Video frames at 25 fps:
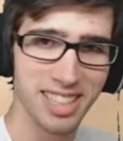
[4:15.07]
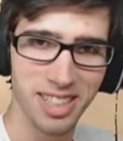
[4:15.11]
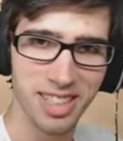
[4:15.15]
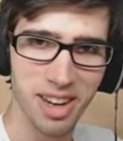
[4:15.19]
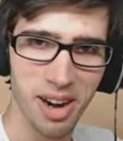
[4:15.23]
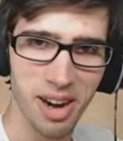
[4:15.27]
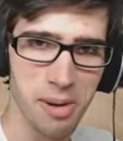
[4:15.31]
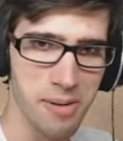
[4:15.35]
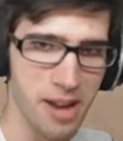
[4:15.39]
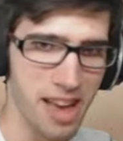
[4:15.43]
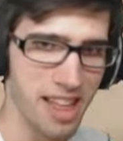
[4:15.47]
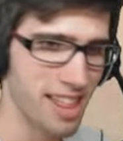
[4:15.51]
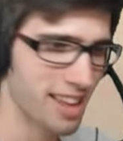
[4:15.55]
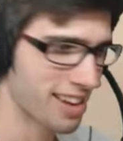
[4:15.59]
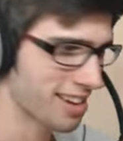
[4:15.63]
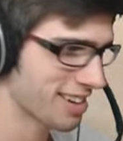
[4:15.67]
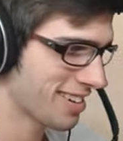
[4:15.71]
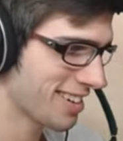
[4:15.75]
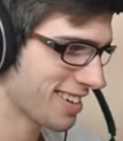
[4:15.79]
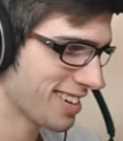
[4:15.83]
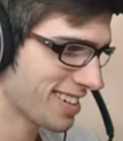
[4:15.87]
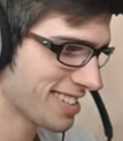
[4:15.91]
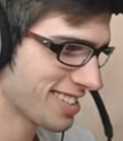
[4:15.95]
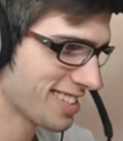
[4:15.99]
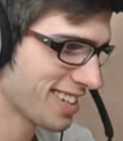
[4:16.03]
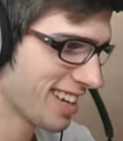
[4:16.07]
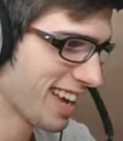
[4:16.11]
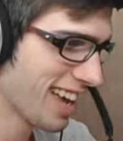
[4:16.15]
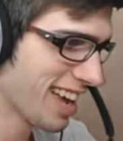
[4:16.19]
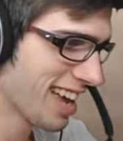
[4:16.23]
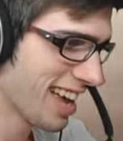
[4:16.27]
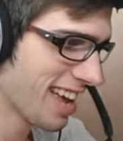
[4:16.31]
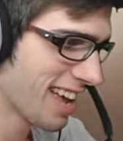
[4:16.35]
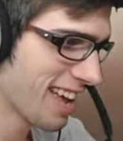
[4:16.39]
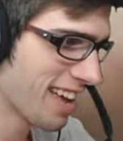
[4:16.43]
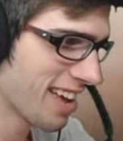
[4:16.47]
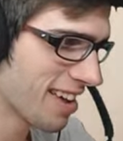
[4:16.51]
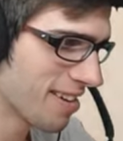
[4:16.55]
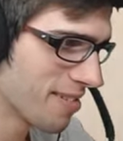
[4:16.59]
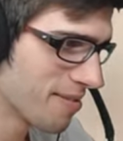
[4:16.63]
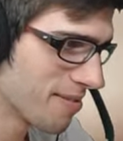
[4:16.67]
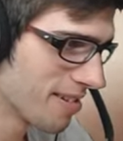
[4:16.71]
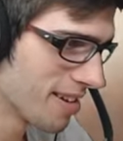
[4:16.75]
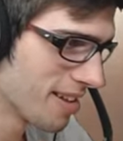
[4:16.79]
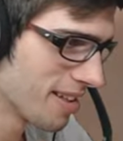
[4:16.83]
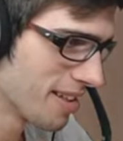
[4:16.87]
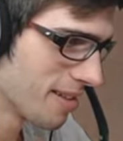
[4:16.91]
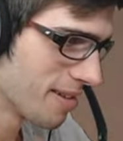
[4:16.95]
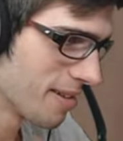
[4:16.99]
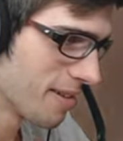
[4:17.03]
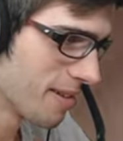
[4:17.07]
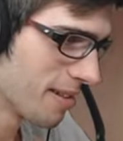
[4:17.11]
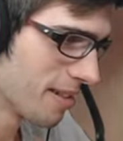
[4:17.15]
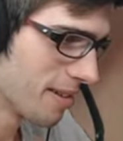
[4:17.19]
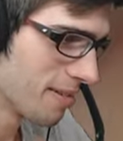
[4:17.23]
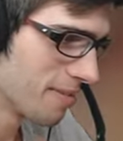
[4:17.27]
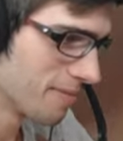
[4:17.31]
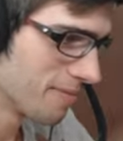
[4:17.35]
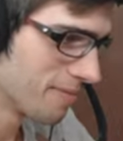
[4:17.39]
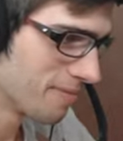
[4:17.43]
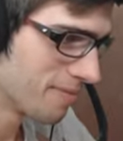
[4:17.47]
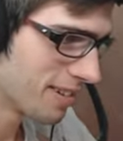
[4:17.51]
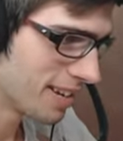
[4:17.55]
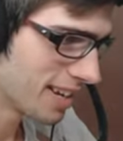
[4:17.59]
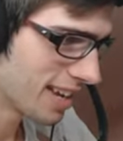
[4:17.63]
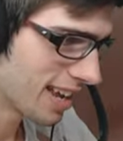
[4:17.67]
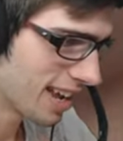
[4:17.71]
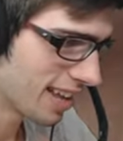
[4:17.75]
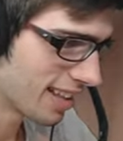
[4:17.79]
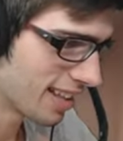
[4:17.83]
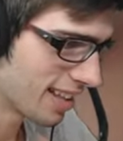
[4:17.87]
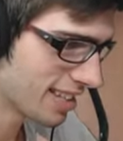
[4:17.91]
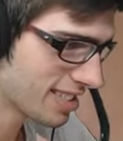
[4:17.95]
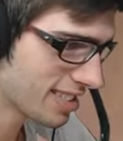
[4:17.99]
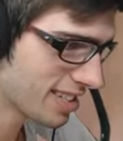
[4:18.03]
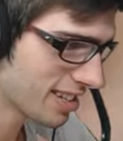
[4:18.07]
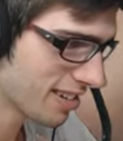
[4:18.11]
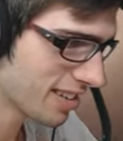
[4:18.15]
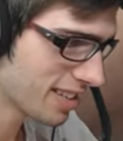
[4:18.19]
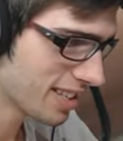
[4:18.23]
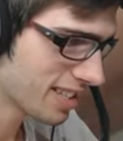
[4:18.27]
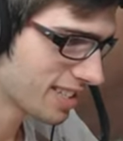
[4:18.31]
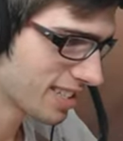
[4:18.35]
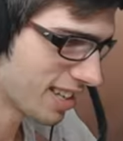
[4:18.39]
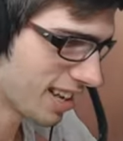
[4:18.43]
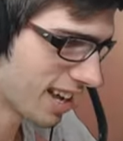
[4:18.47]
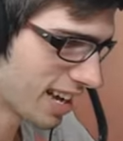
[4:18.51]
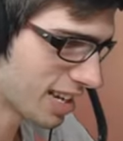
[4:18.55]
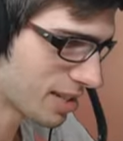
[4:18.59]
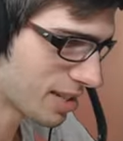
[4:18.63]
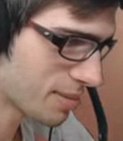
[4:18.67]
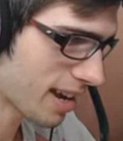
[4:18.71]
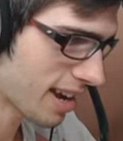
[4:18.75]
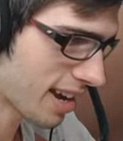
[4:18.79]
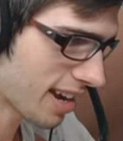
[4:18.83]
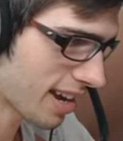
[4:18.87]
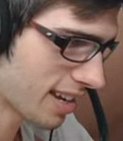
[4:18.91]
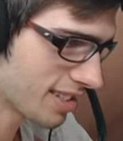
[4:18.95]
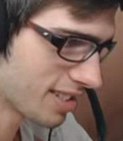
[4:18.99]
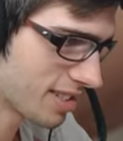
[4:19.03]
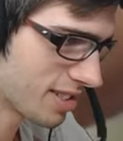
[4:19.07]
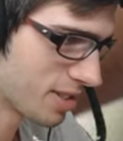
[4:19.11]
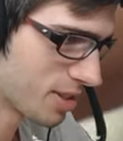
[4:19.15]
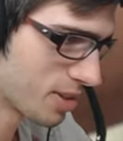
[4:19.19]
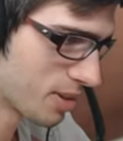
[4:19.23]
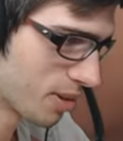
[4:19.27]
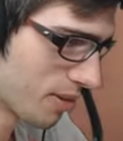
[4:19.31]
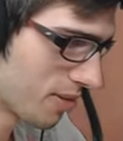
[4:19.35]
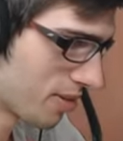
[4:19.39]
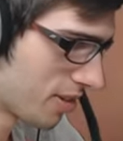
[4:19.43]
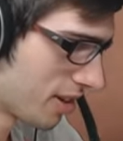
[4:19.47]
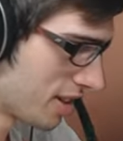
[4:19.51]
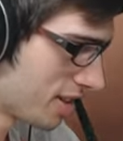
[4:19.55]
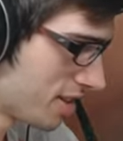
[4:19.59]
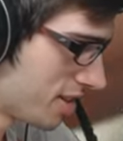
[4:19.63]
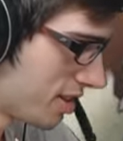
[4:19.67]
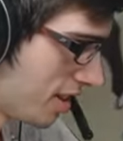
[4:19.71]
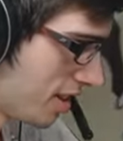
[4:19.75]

Sorry about that, guys. But yeah, let's see what this last pack has in store for us